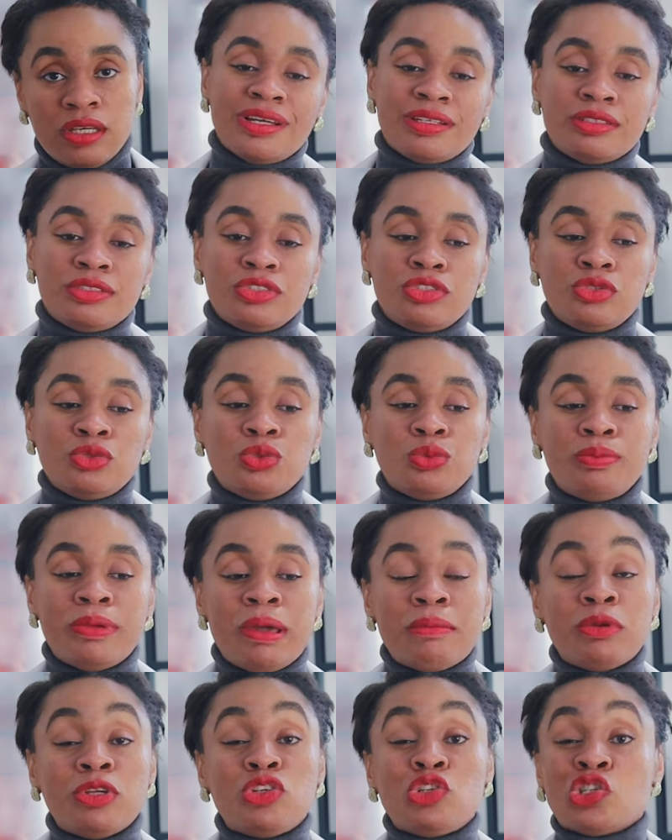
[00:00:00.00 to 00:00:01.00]
And you
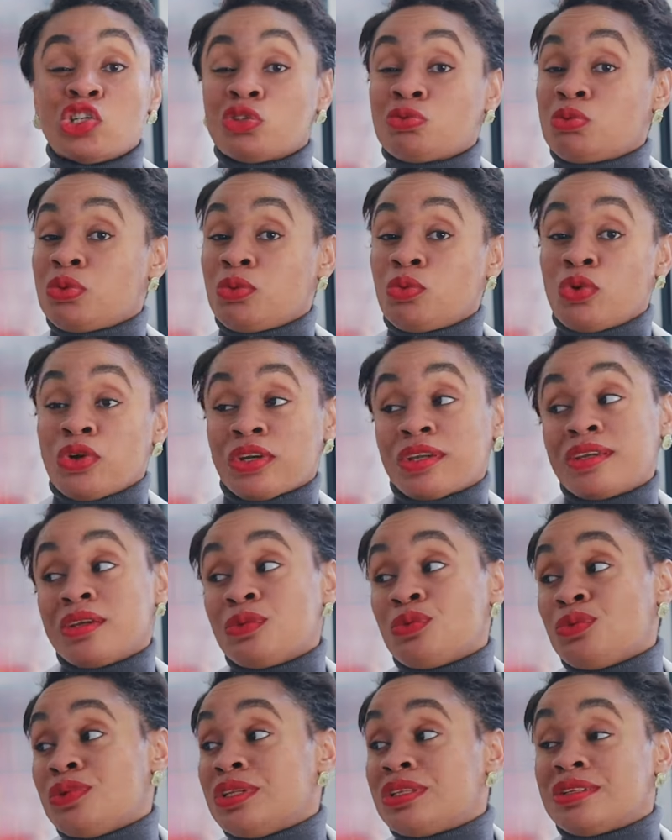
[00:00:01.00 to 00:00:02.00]
maybe just be
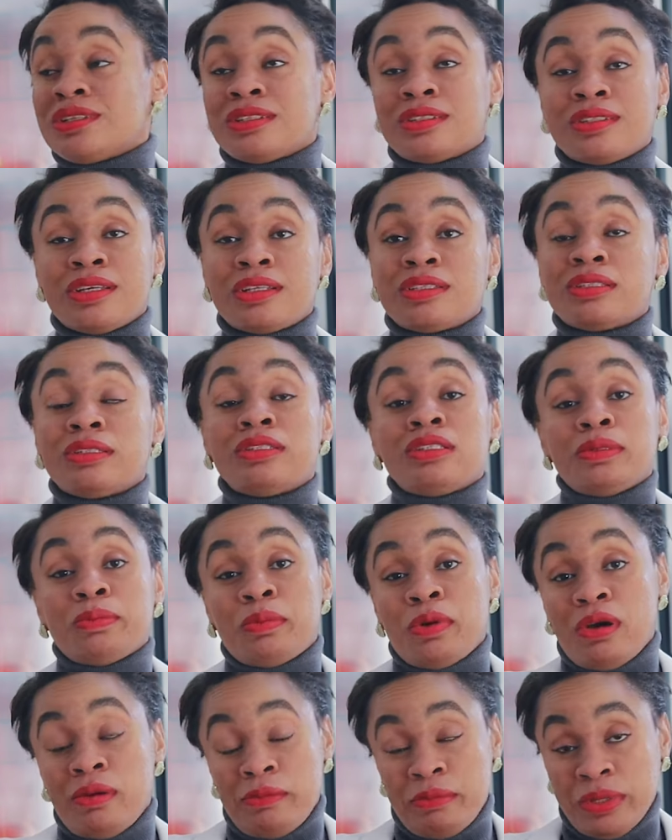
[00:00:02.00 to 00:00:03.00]
working with a certain
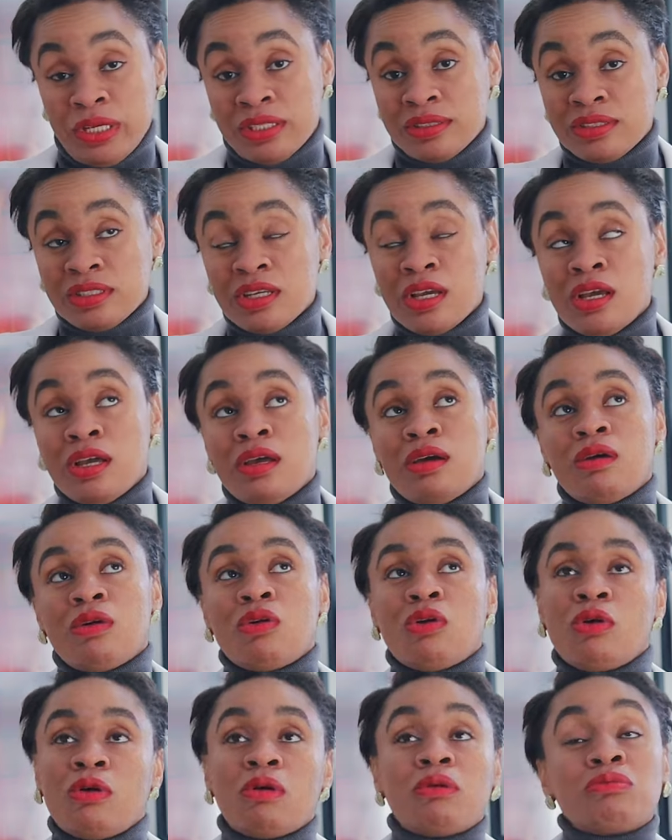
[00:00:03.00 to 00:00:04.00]
department
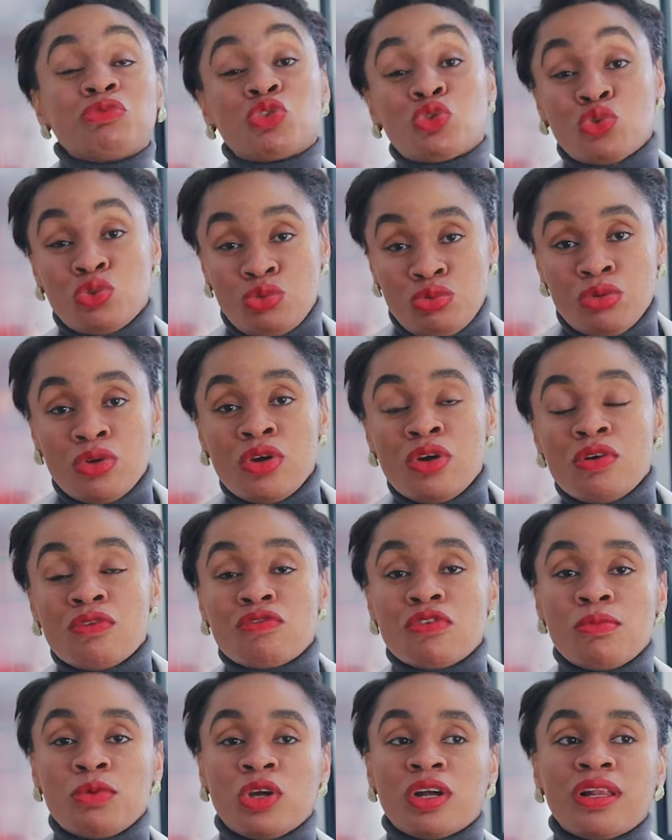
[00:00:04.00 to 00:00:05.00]
or two
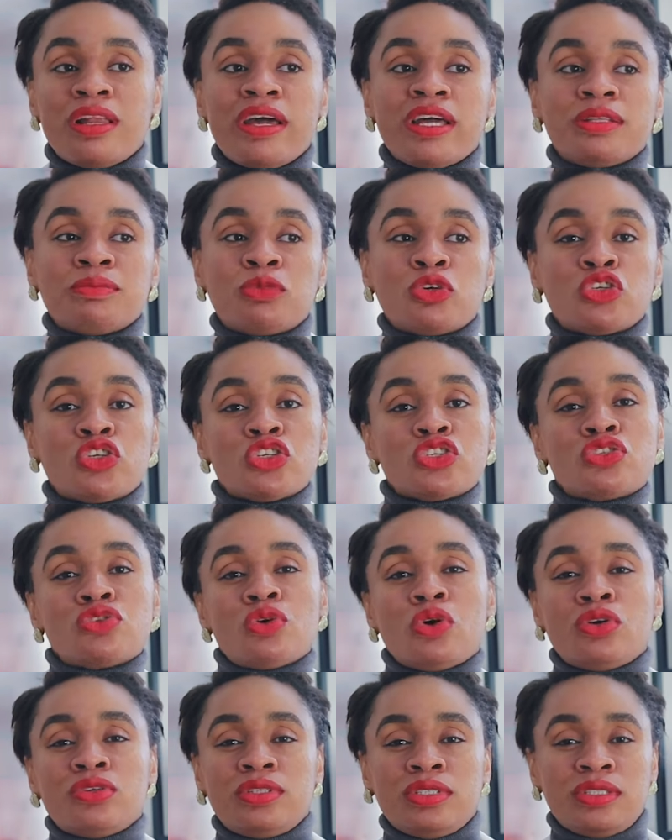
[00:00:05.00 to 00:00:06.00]
from your client, but
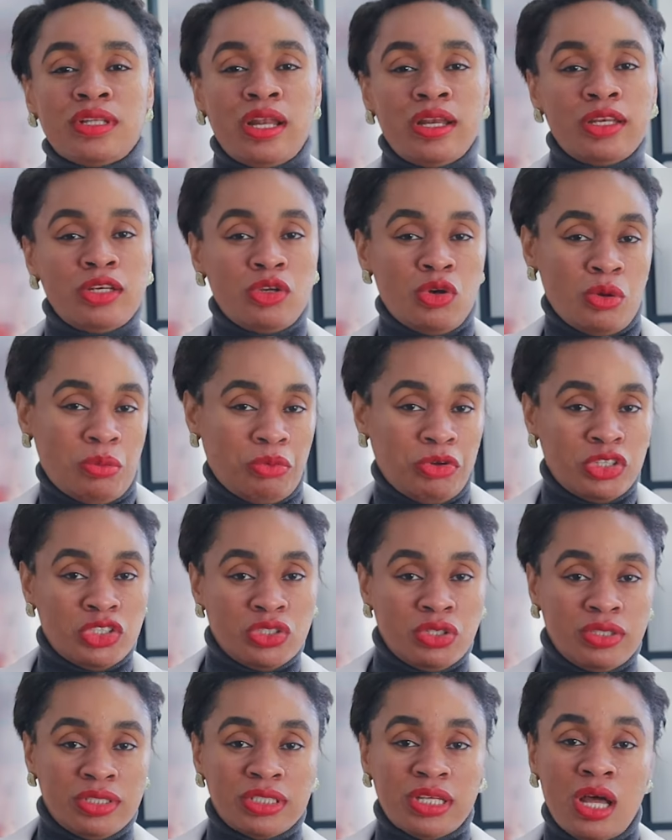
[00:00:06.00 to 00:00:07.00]
just understanding the
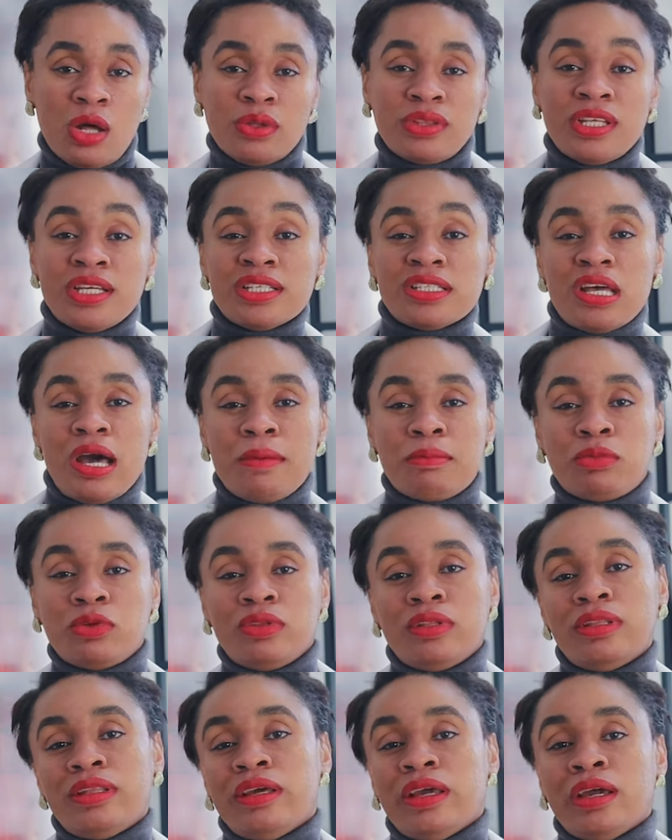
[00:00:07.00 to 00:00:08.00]
operations, how things
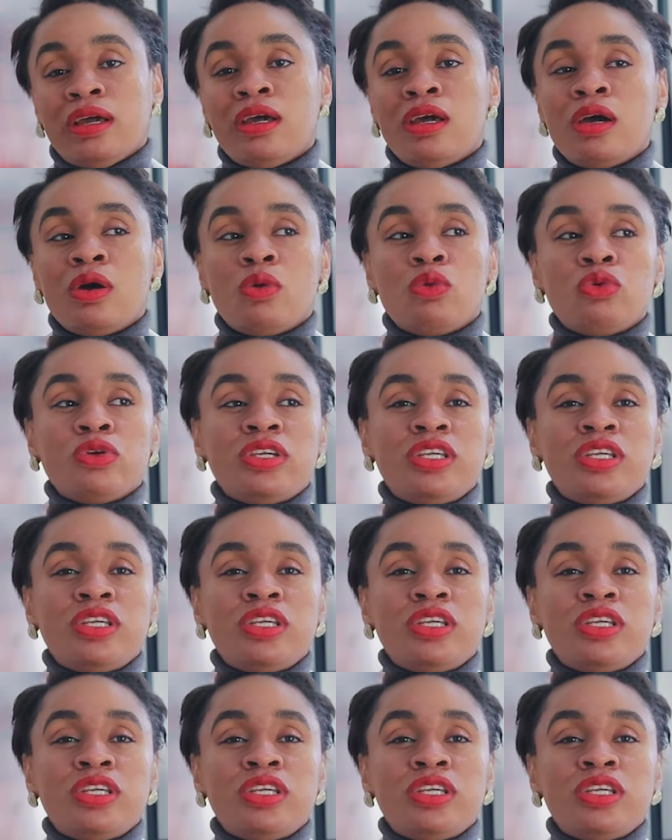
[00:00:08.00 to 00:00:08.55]
happen there, will